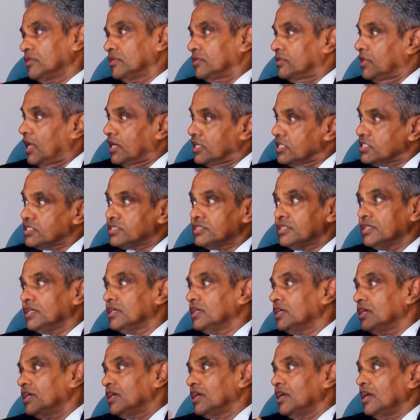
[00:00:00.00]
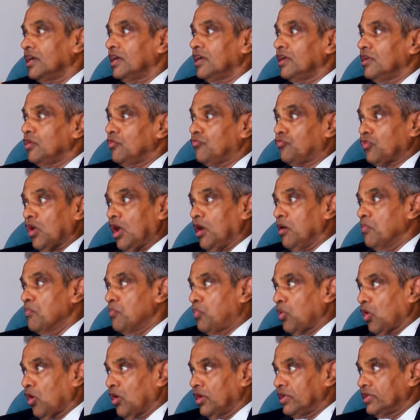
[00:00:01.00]
That is, if you are
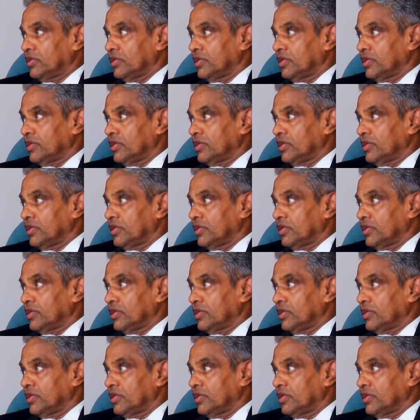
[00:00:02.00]
employed.